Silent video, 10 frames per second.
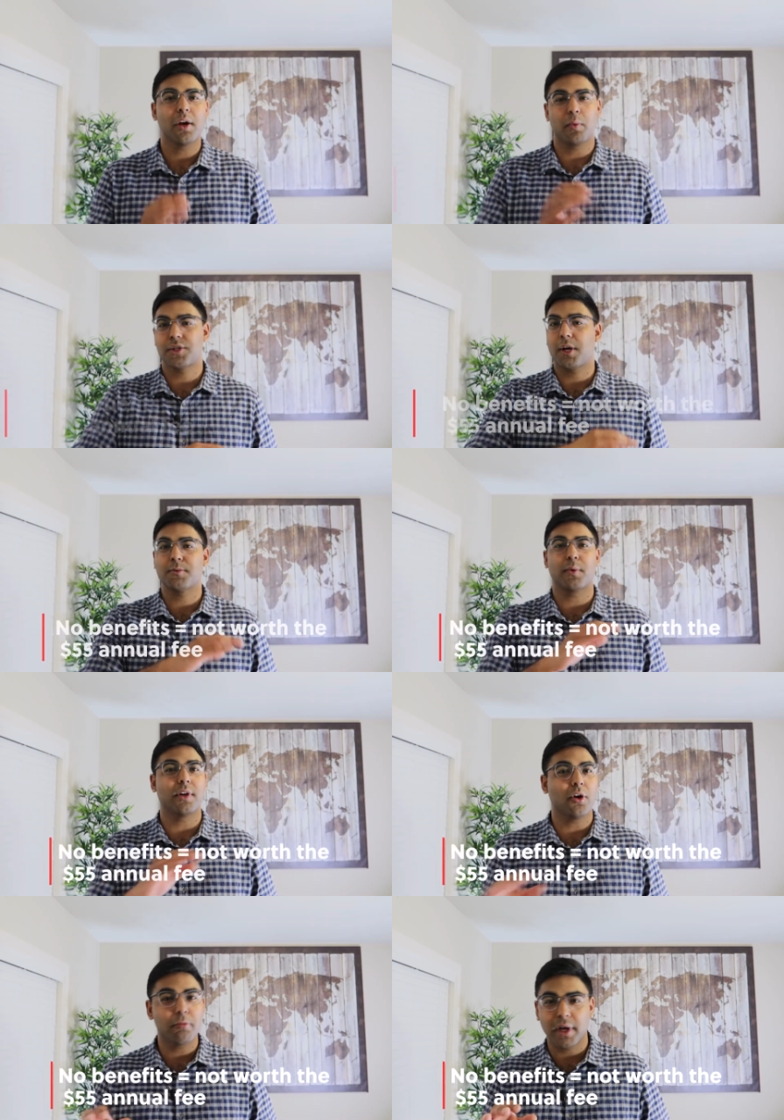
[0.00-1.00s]
which comes with
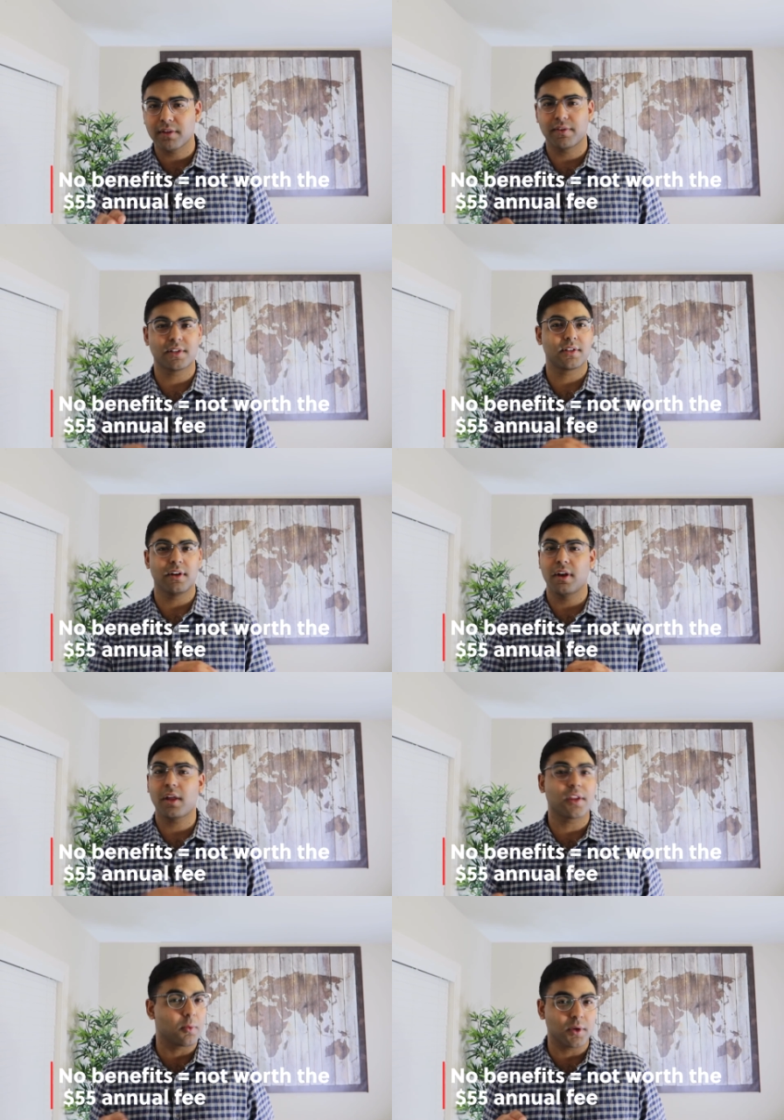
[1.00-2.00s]
no benefits,
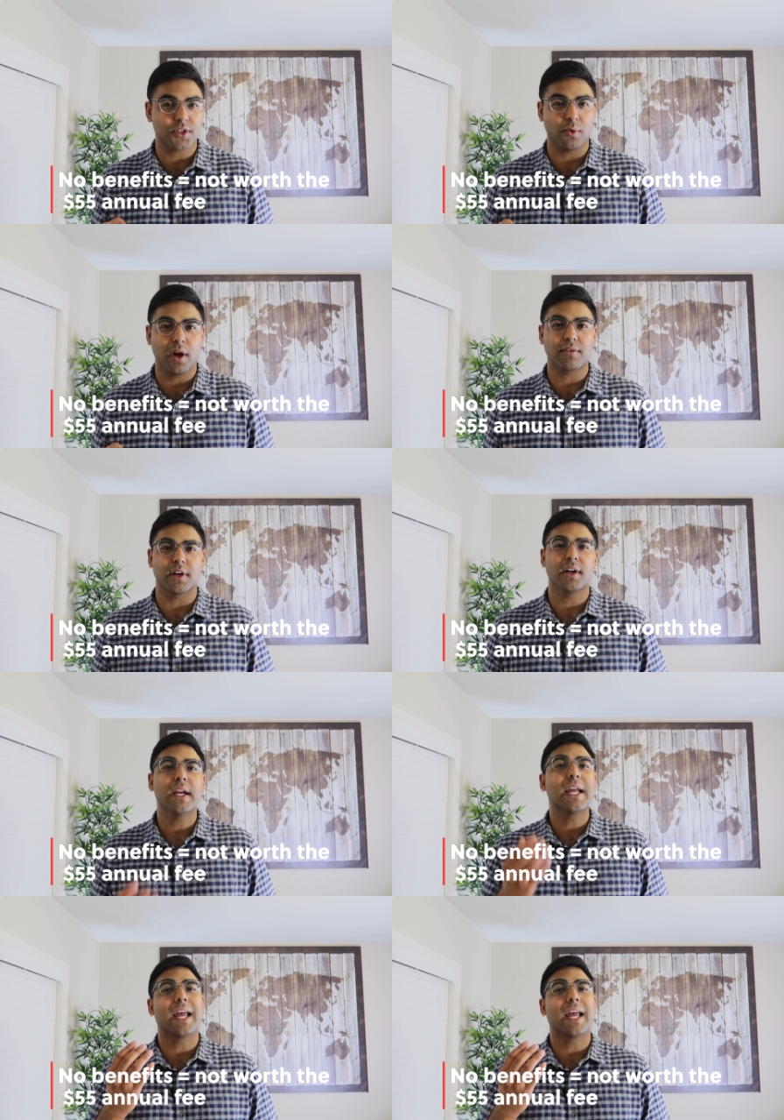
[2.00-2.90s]
nothing whatsoever,